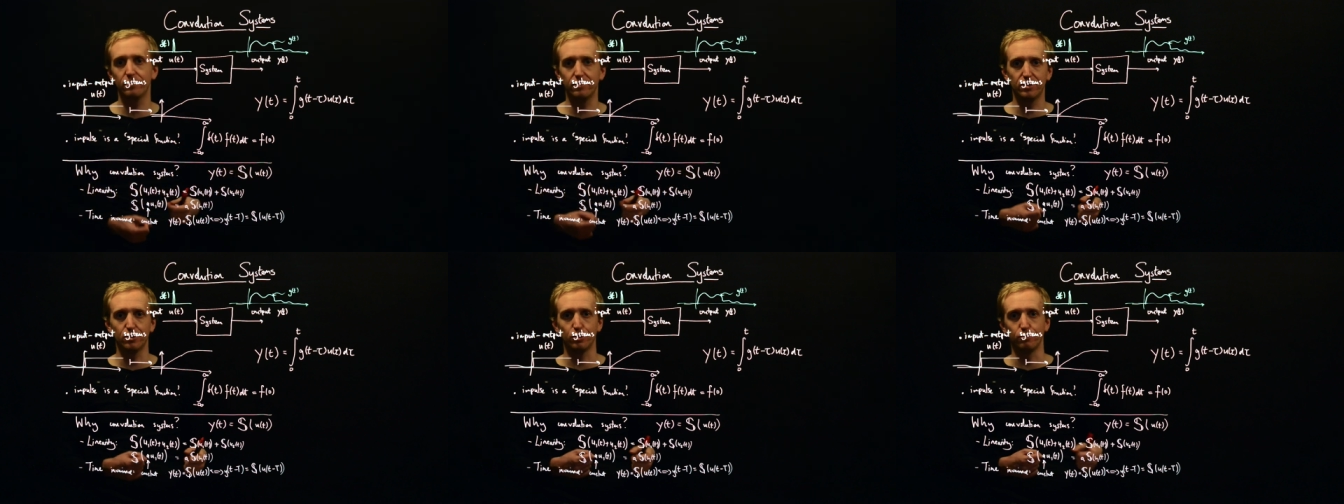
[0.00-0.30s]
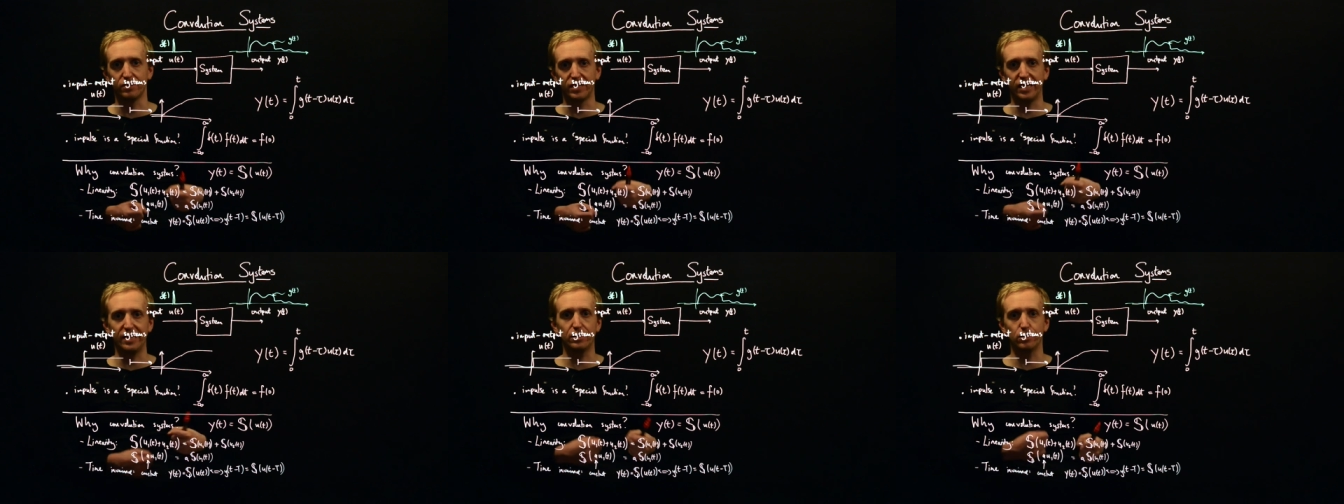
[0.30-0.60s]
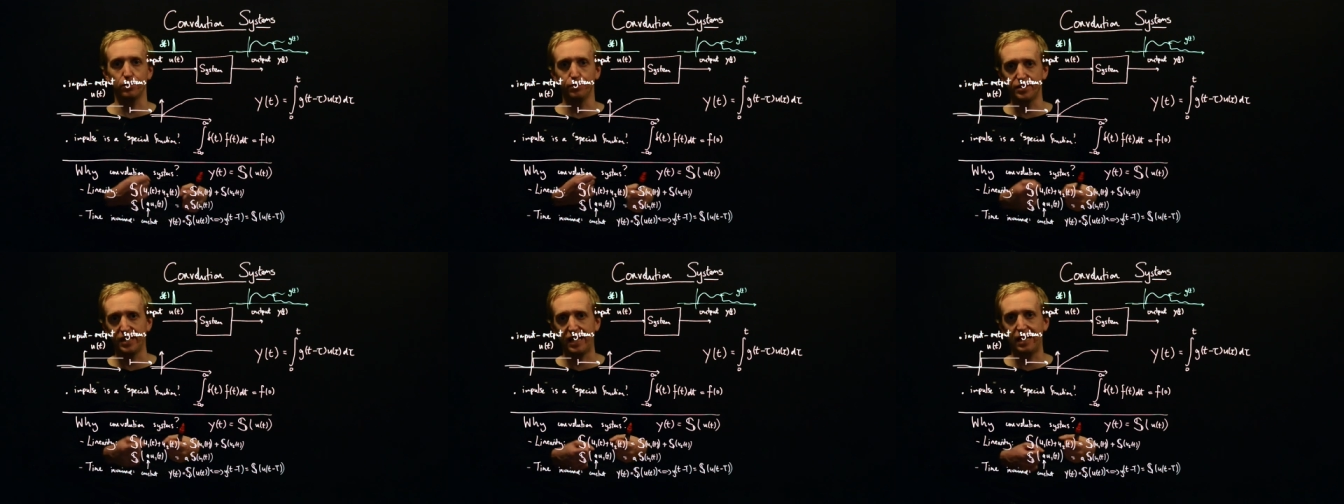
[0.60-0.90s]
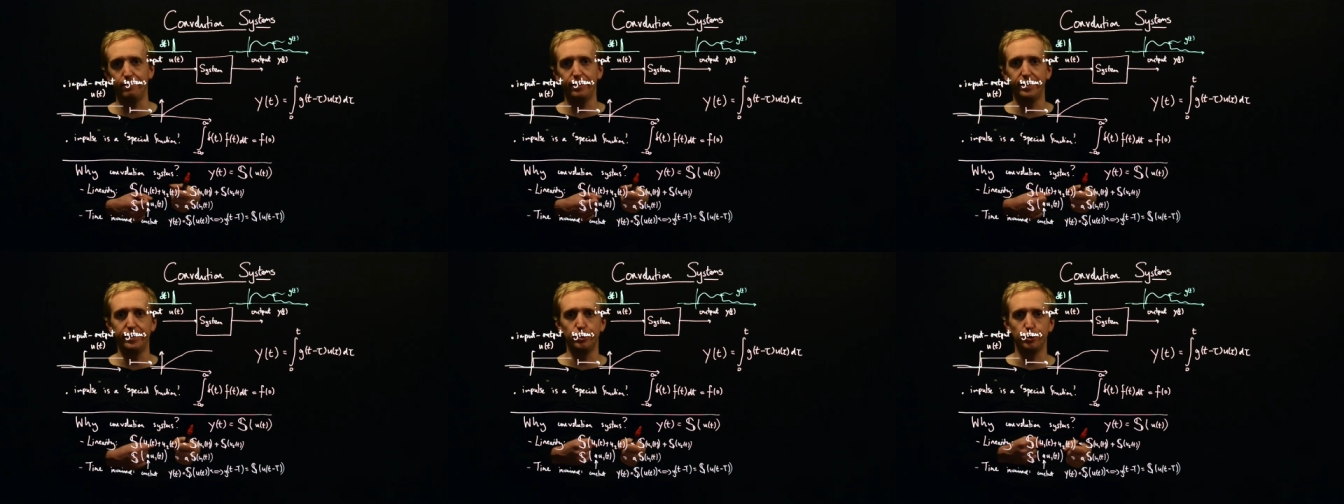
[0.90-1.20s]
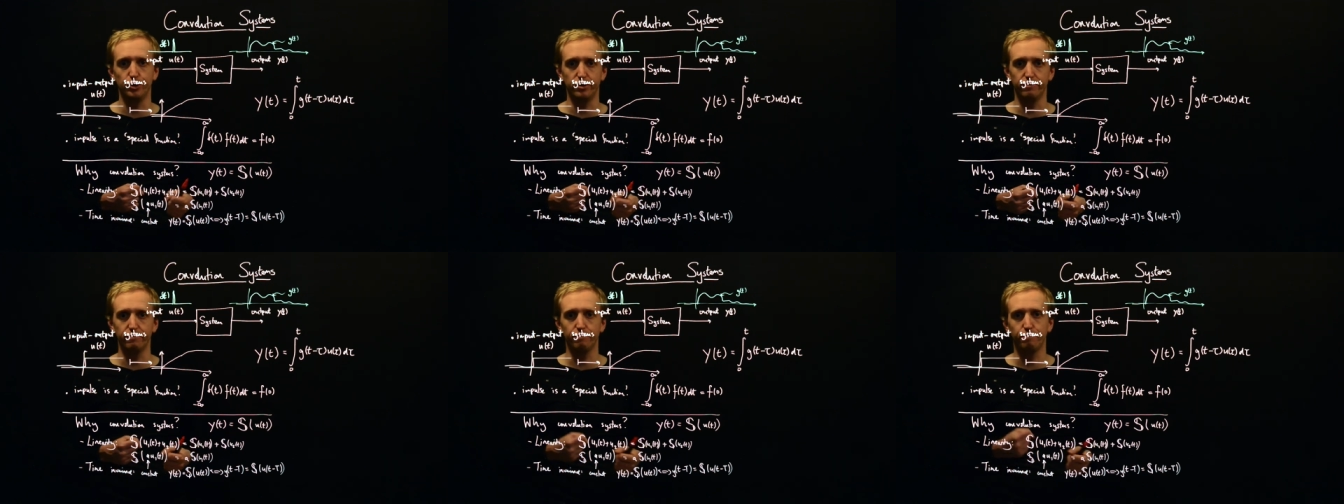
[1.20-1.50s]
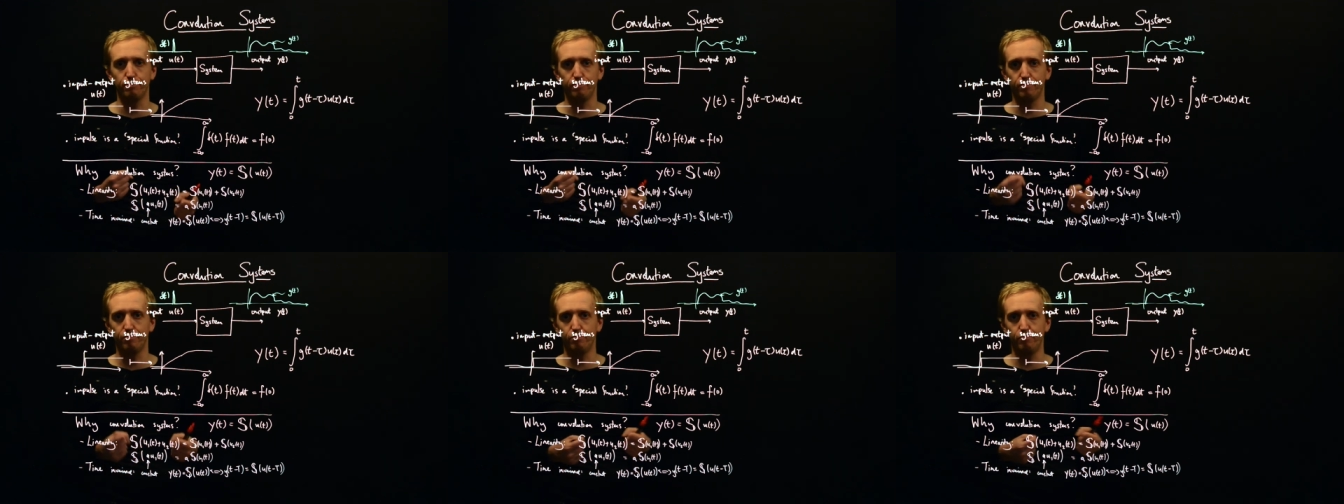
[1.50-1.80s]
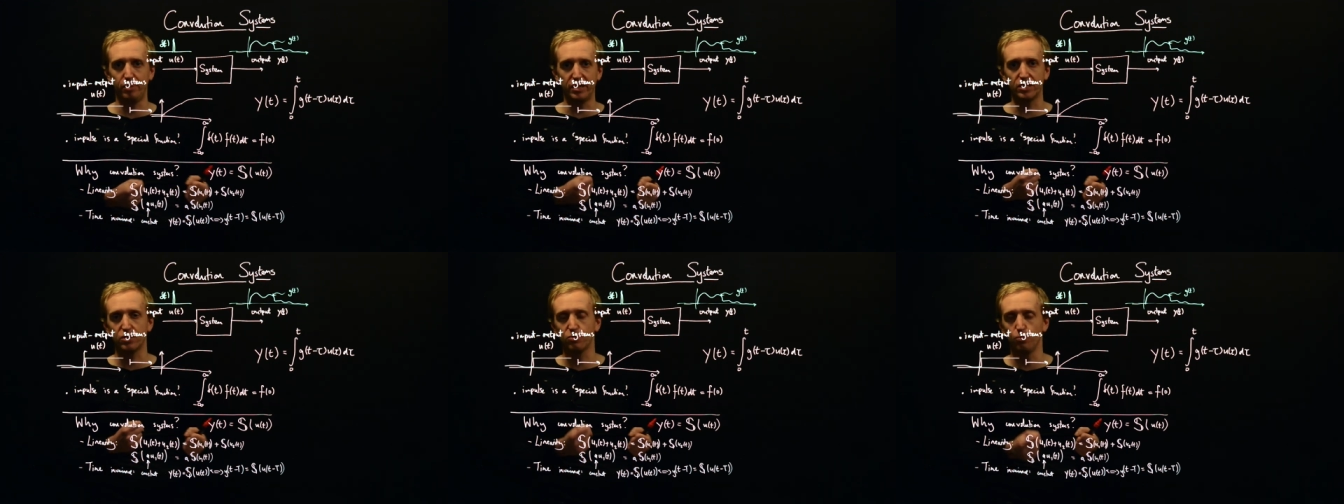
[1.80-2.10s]
sort of takes on damage and
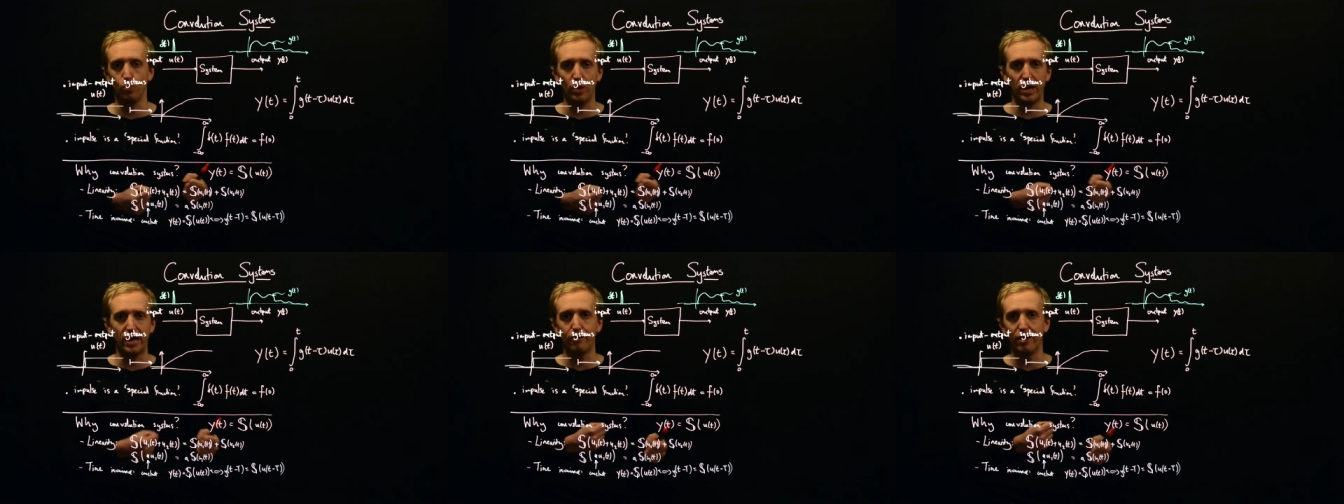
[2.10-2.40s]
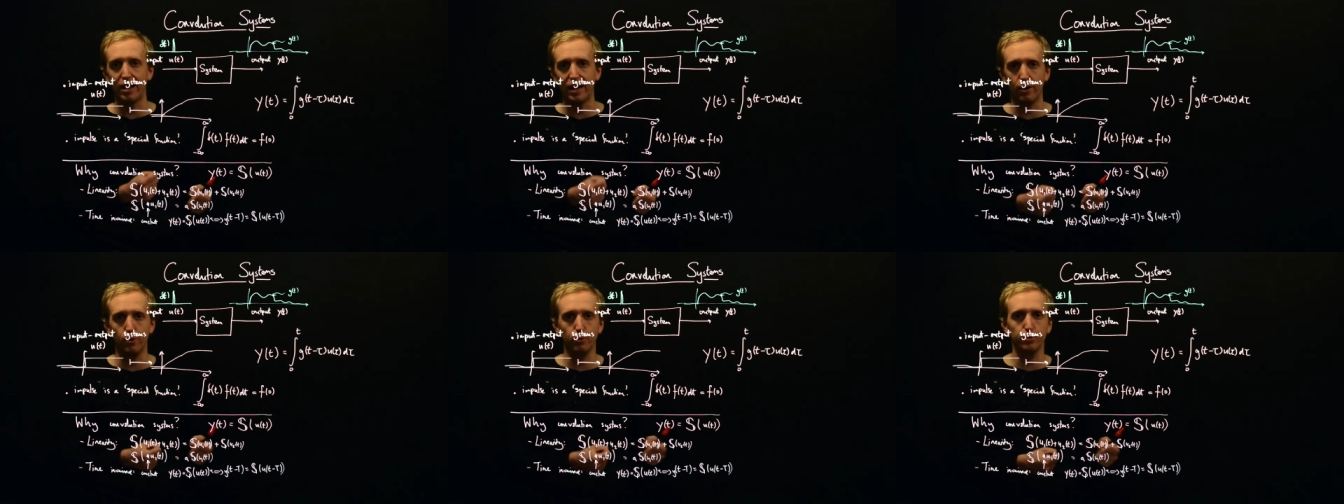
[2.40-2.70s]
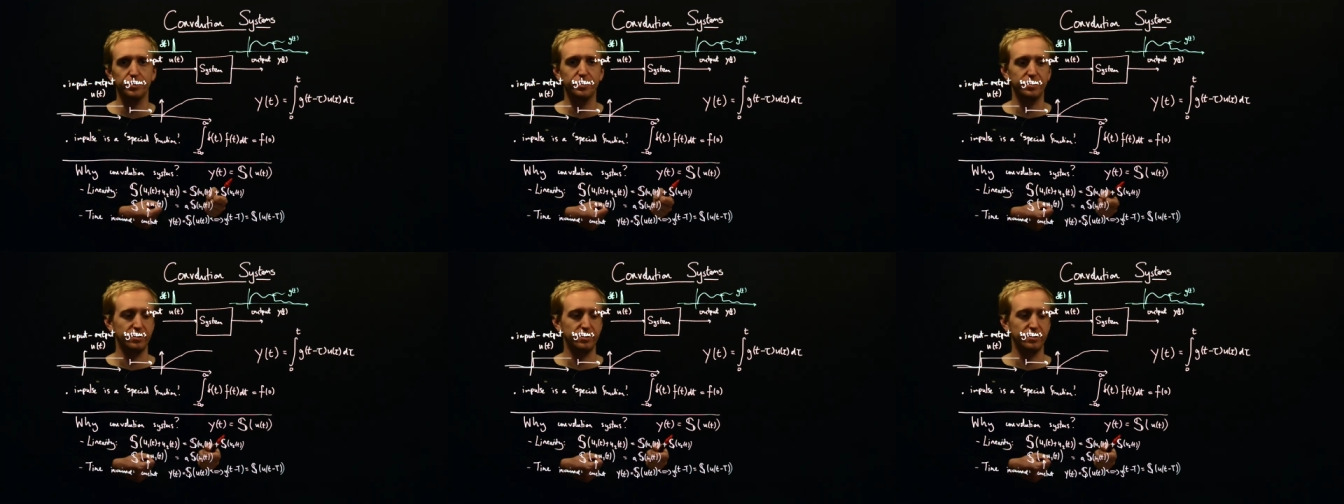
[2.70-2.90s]
bits wear out,